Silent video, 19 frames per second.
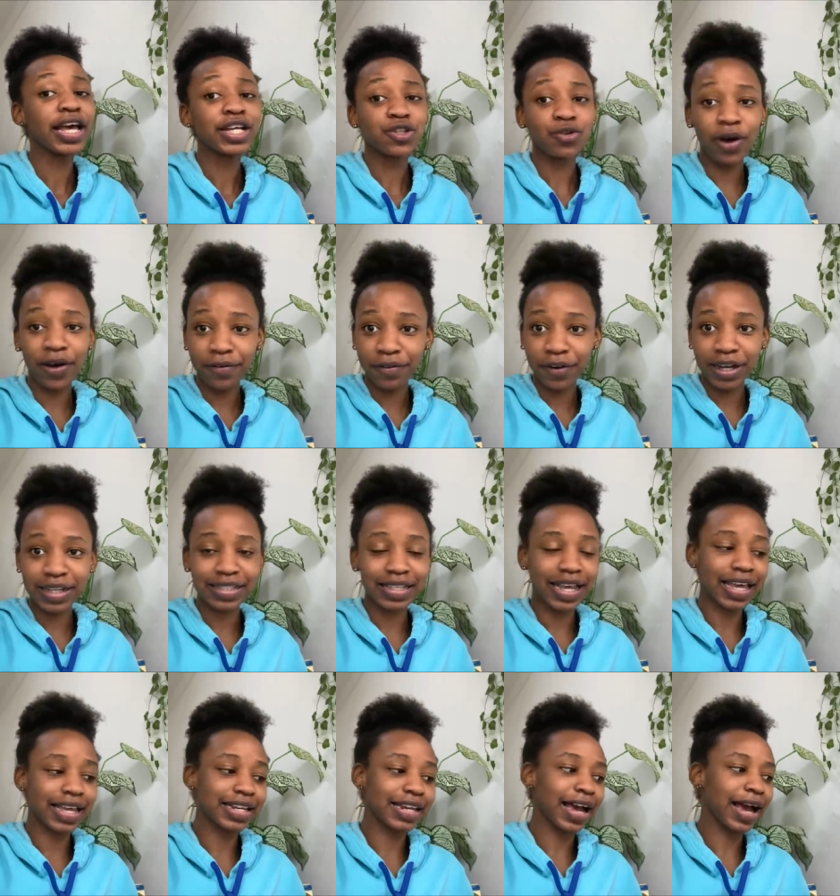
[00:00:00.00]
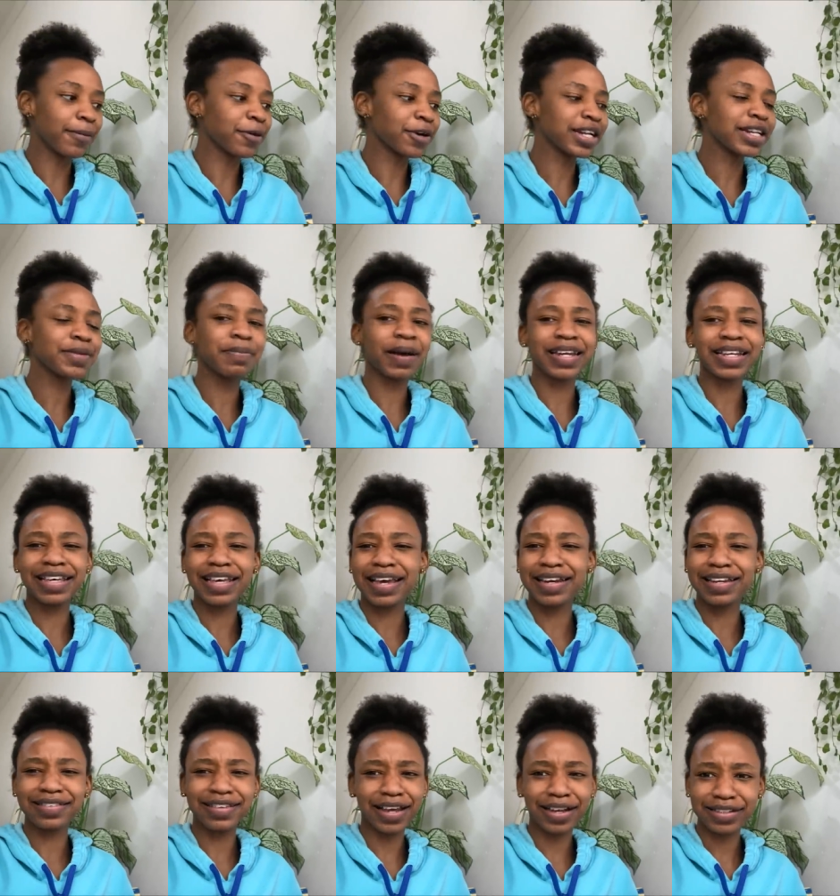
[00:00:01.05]
12 words and i'm already panicking
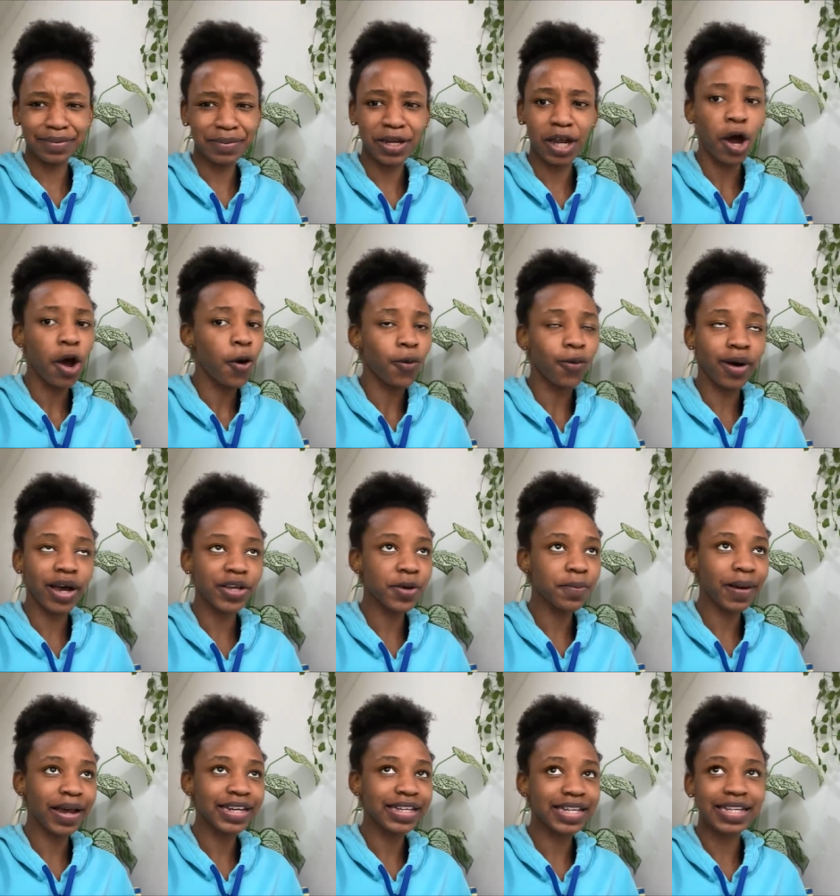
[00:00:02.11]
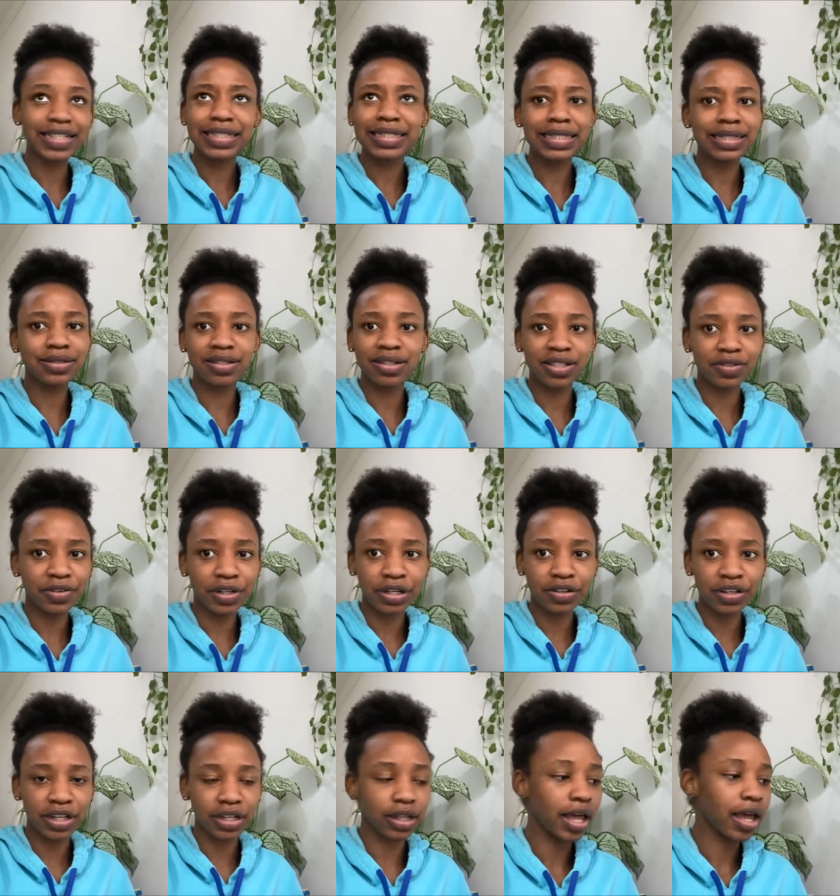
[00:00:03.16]
and it's like temina why are you panicking this isn't even
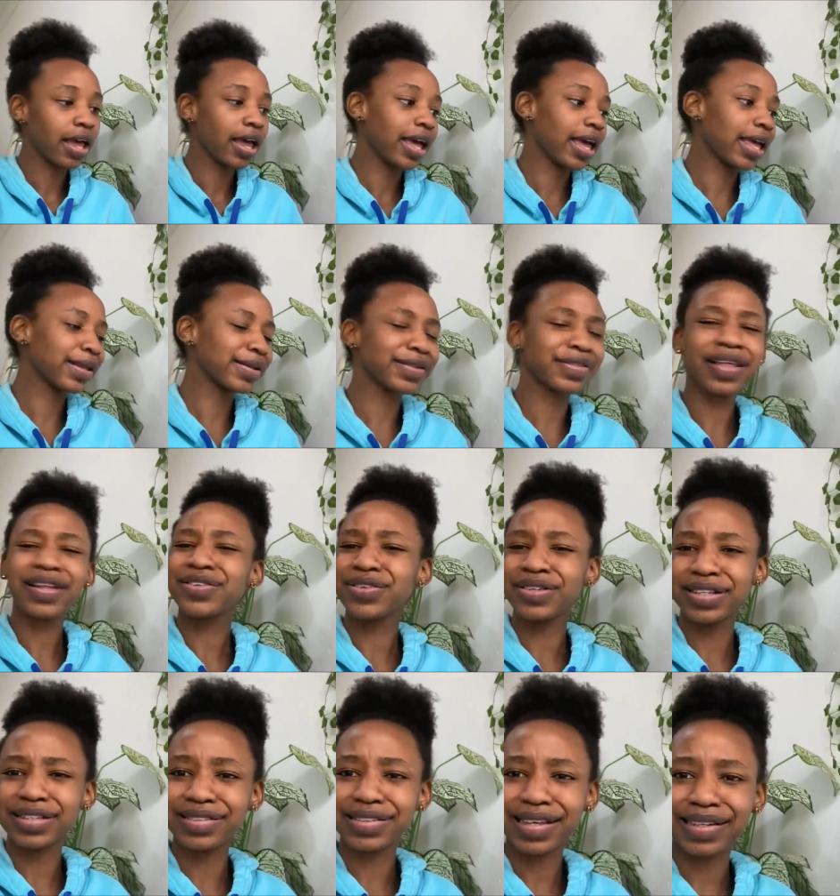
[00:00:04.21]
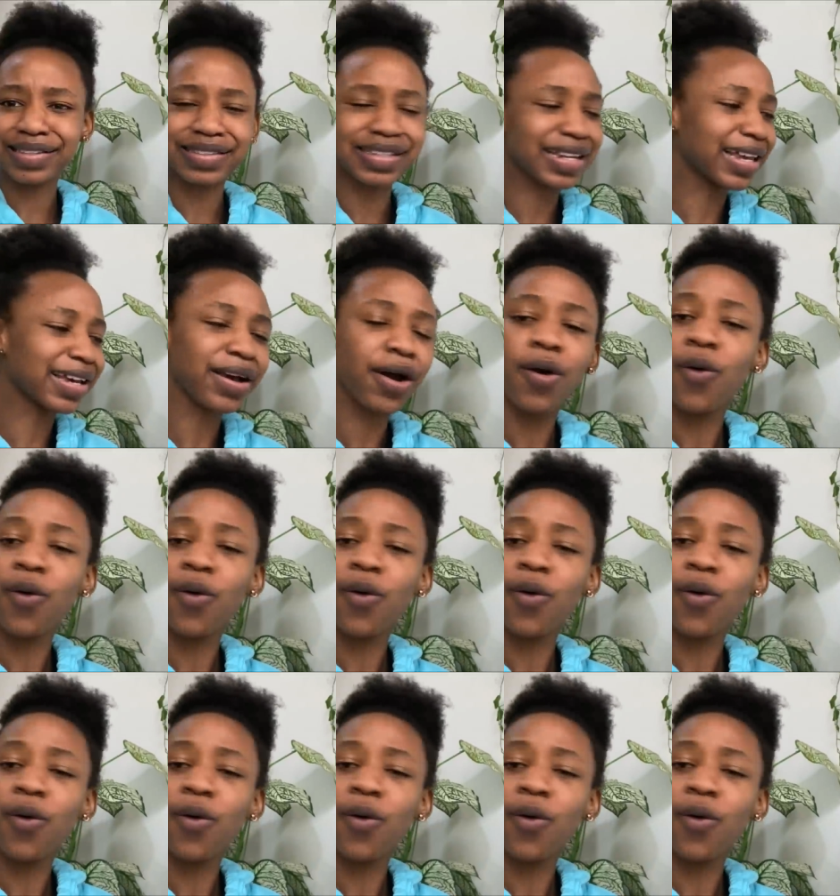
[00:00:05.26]
real and that's my anxiety like